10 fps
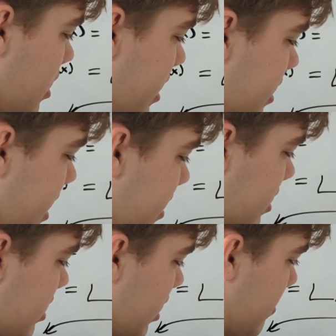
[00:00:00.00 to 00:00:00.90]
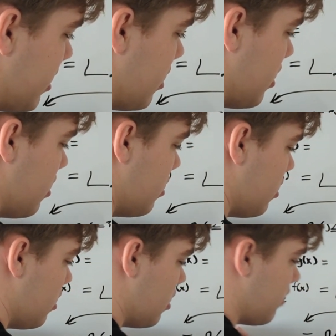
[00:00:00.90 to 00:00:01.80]
And that is the limit
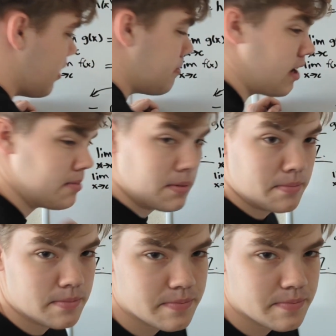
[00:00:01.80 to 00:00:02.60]
of our problem.